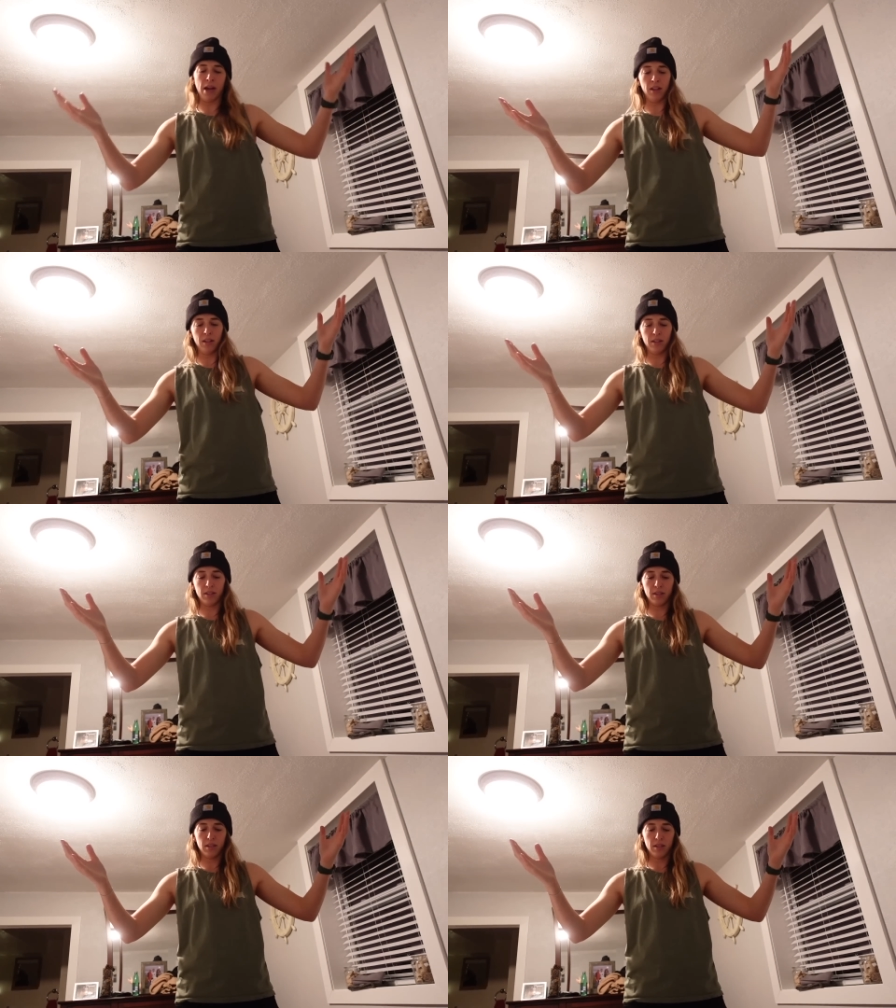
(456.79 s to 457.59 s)

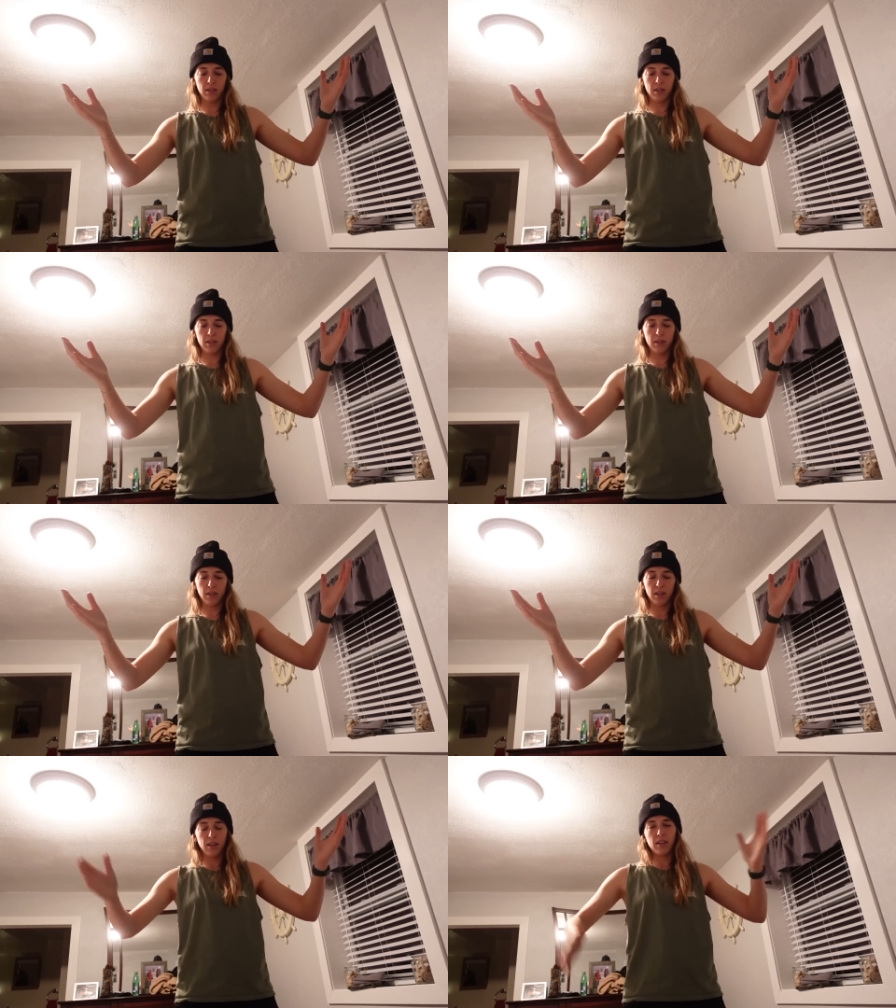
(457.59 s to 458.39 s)
balance.
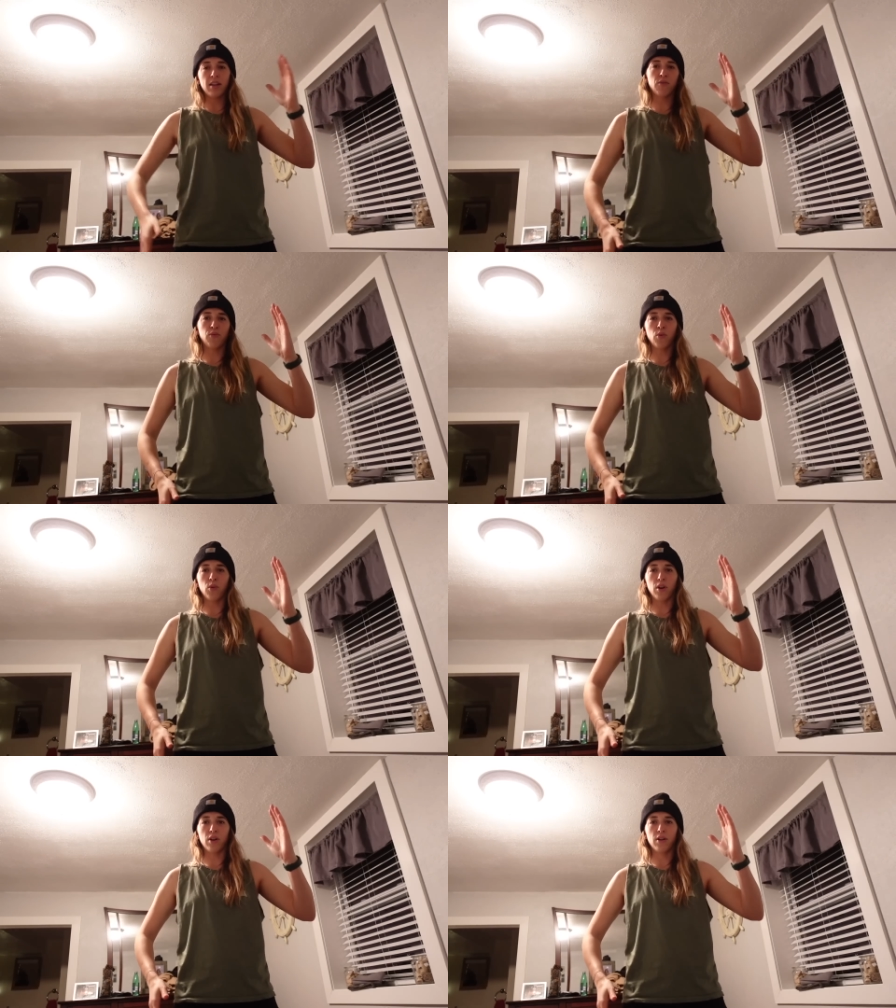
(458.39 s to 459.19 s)

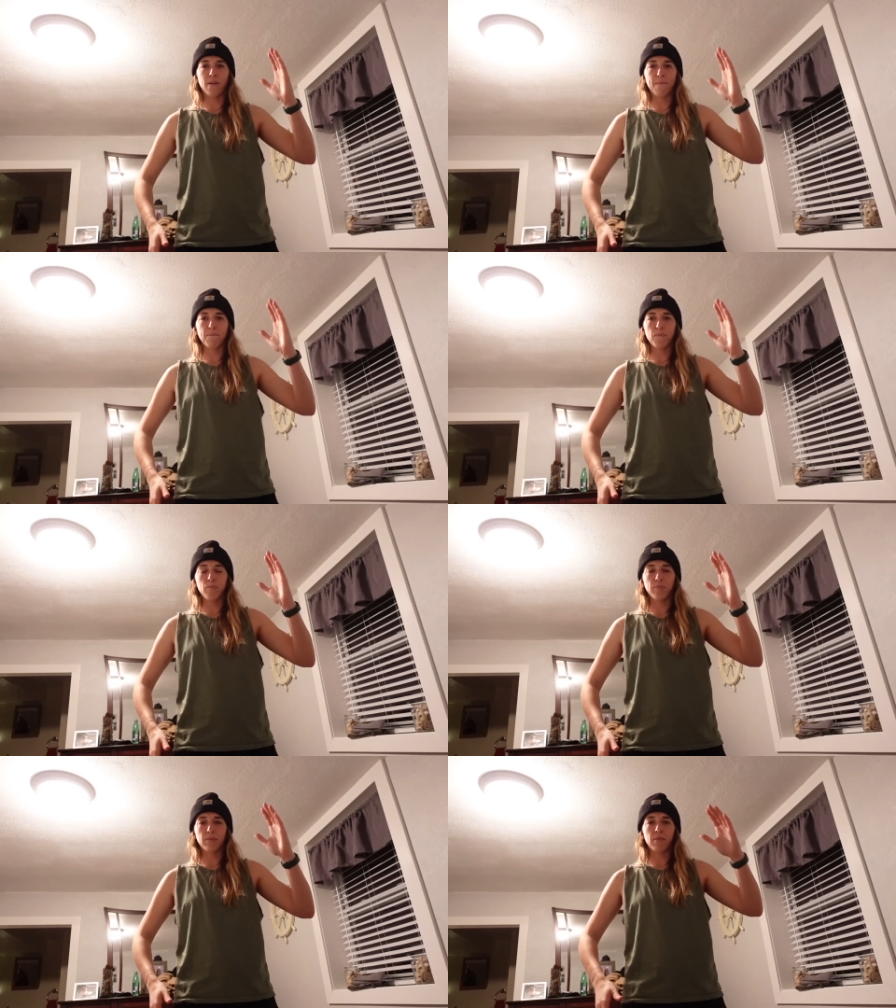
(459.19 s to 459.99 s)
Therefore,
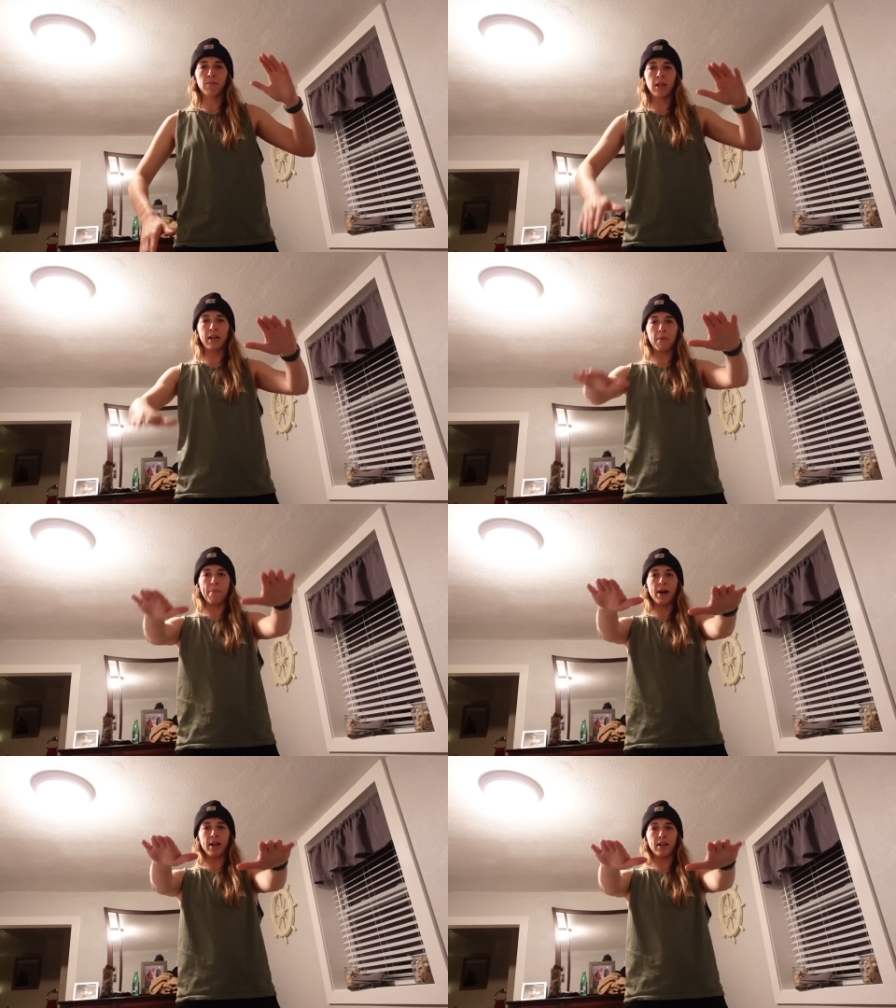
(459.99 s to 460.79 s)
like a
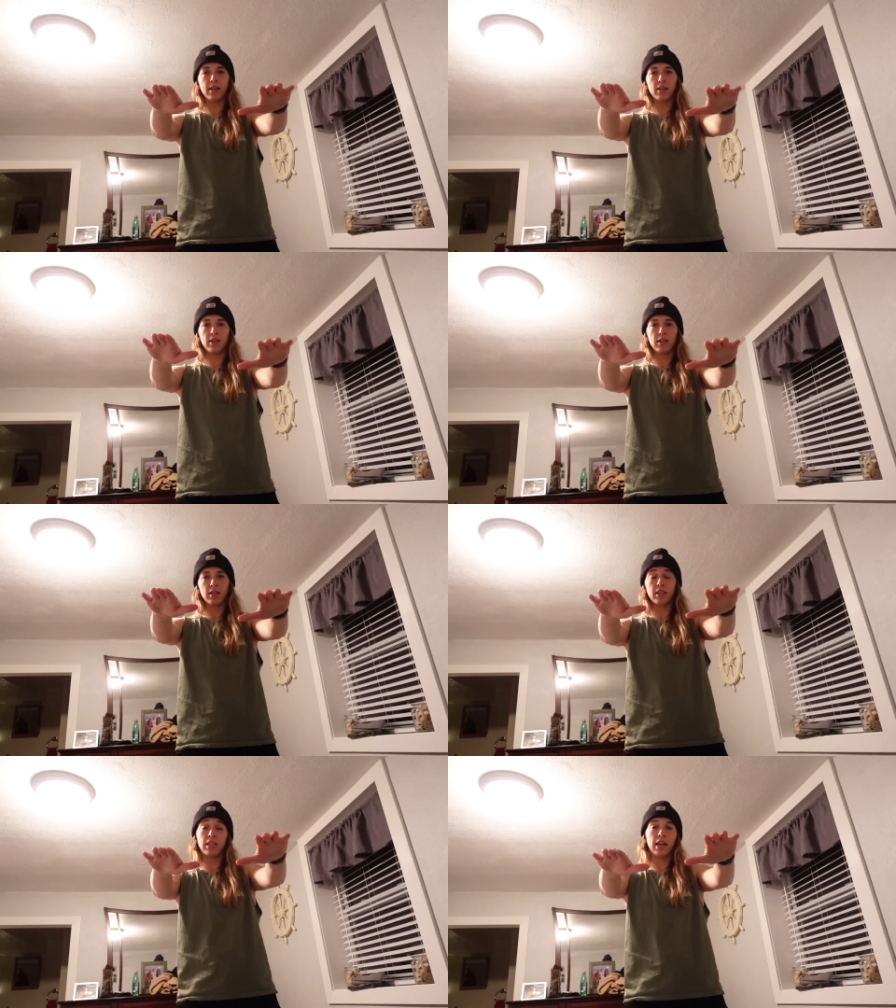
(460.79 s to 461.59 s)
bike,
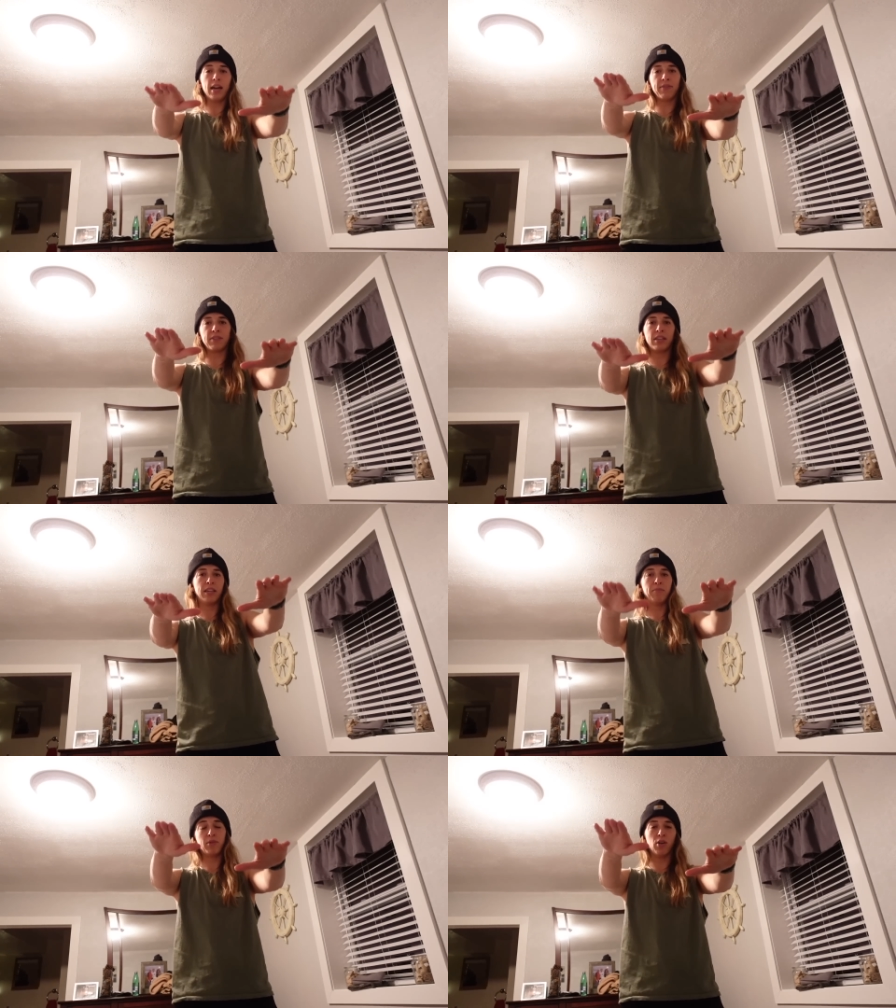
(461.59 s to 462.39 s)
you have to
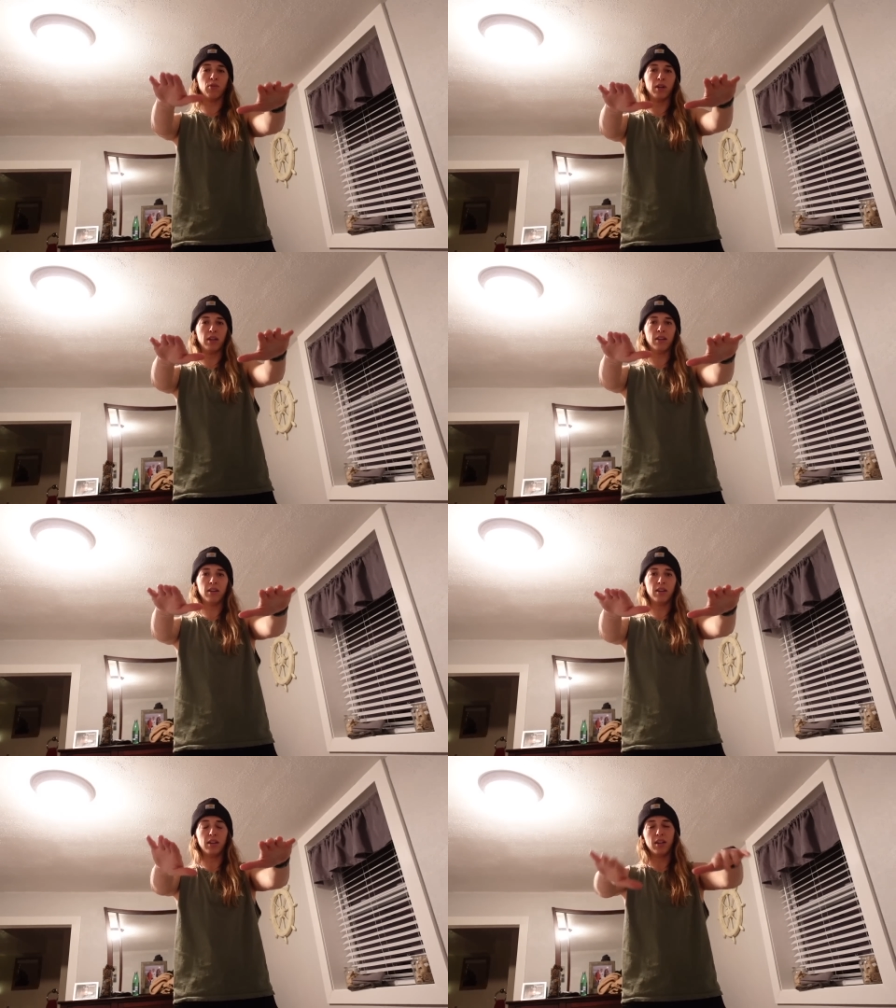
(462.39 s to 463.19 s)
keep going
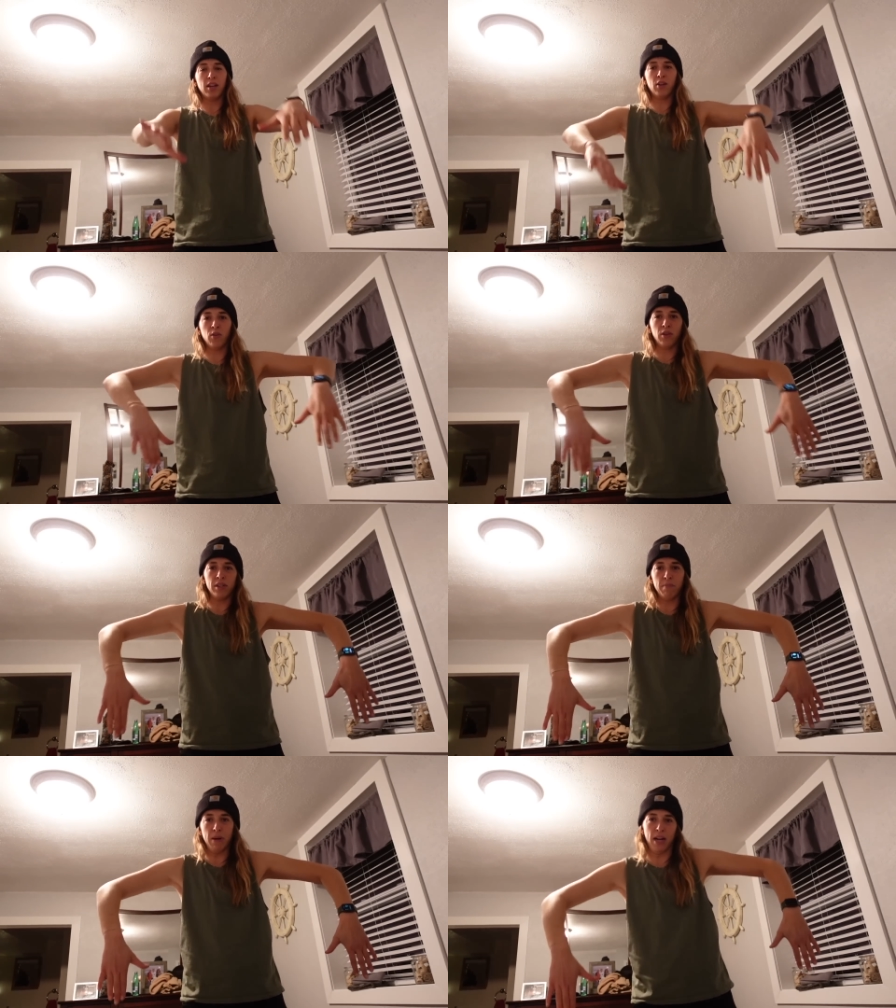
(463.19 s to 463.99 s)
in order
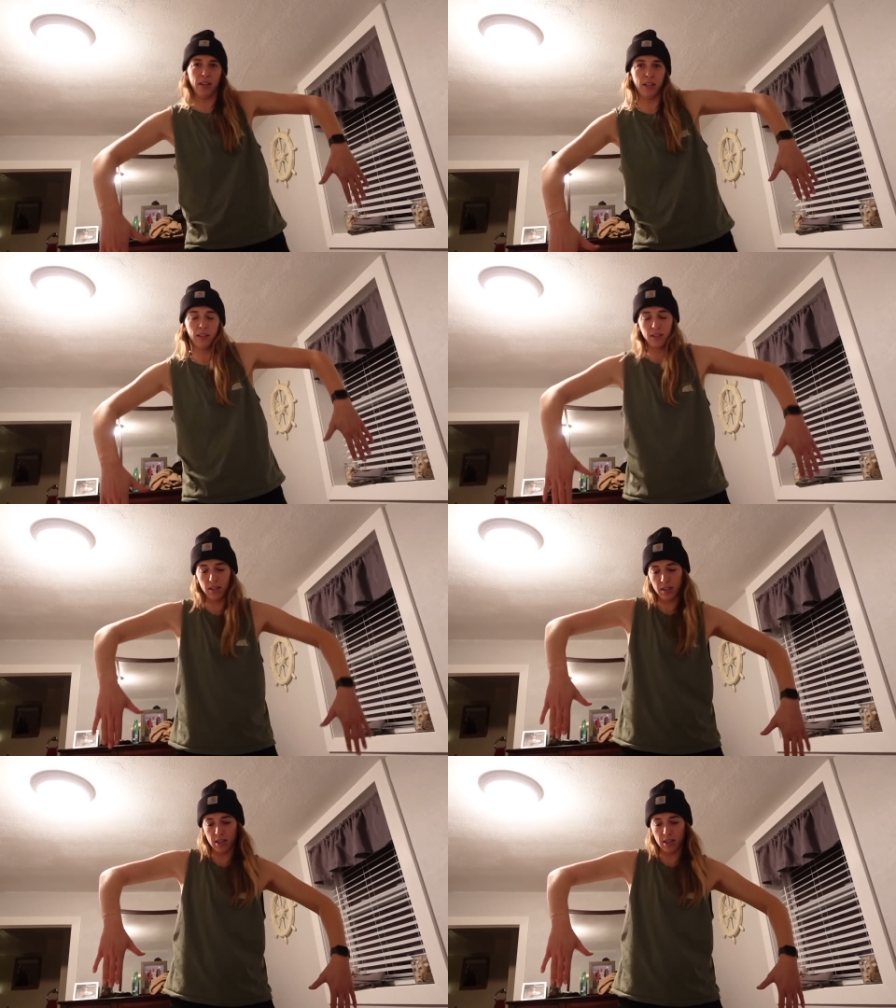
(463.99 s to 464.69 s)
to balance.